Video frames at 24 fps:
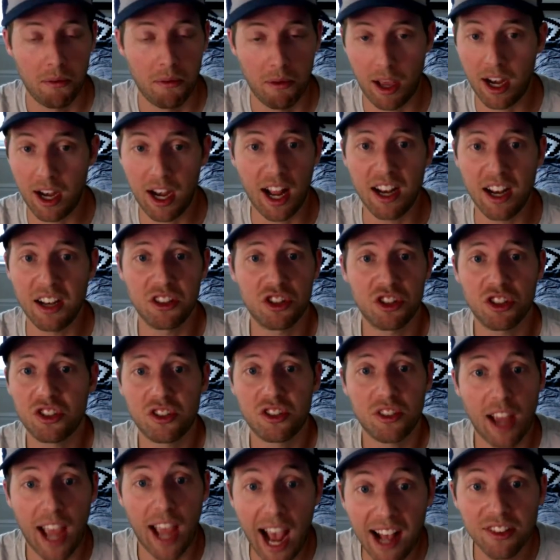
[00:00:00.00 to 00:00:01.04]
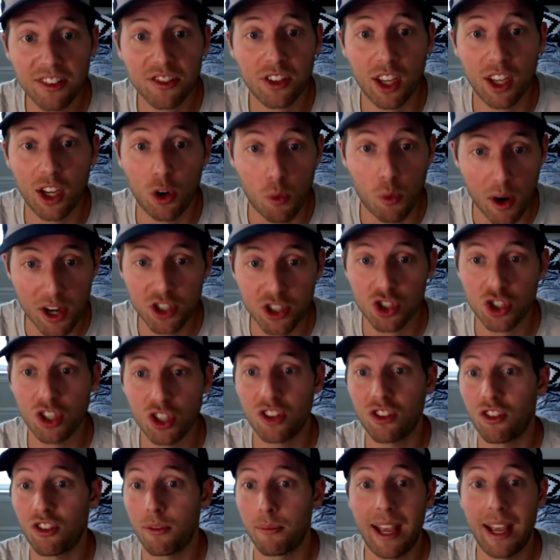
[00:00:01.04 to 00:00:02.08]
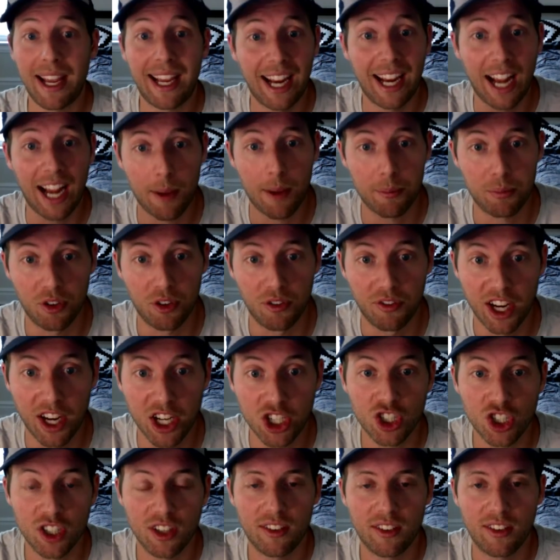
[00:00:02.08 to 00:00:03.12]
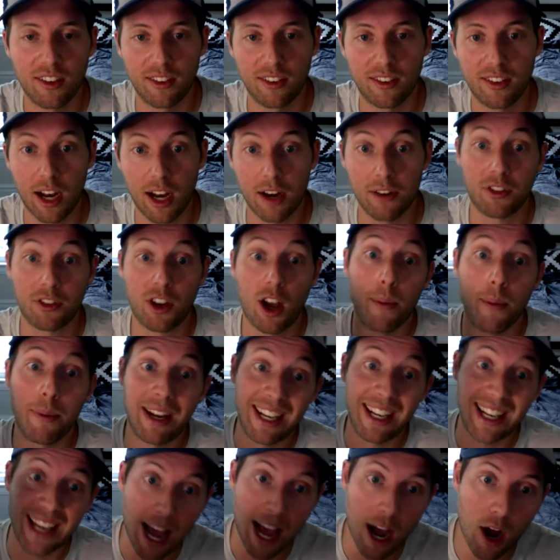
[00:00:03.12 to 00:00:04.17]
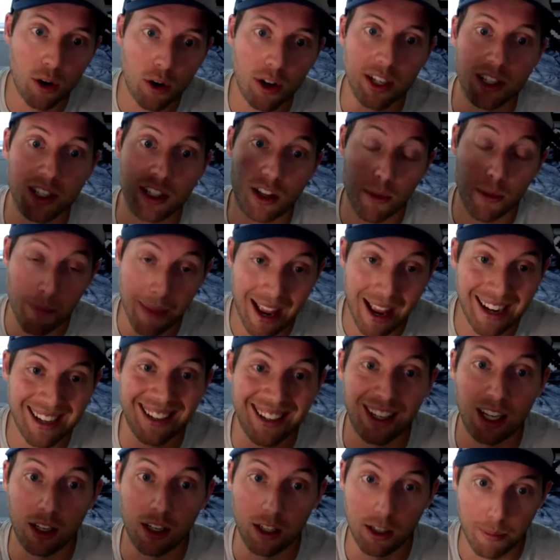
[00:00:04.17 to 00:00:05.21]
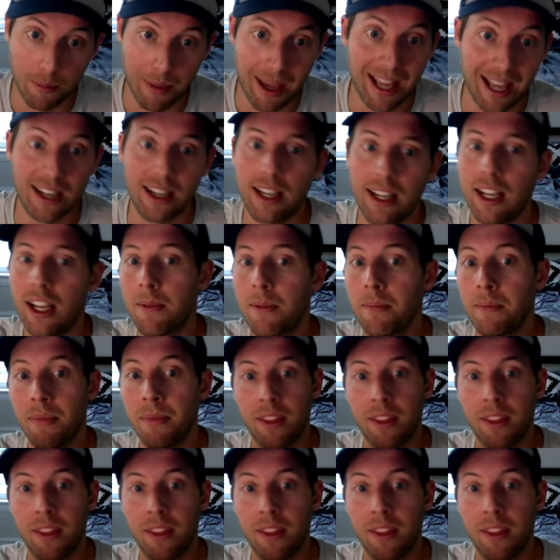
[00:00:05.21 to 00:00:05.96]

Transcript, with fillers: And, and just asking questions and making observations instead of coming down and commanding and demanding.